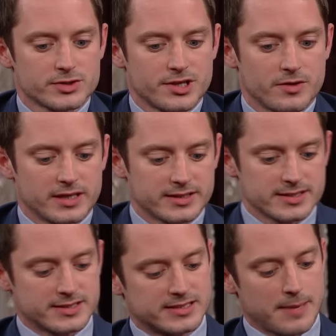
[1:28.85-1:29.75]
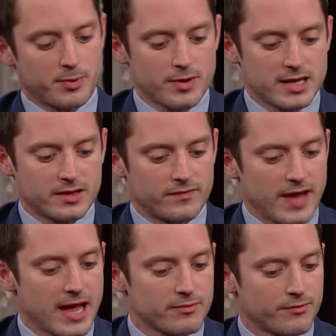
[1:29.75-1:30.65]
though, that doesn't separate the
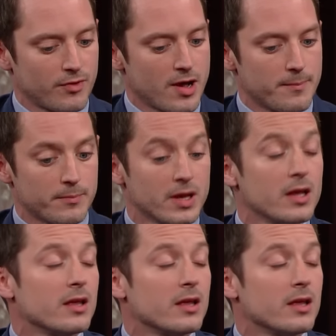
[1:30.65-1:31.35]
fan from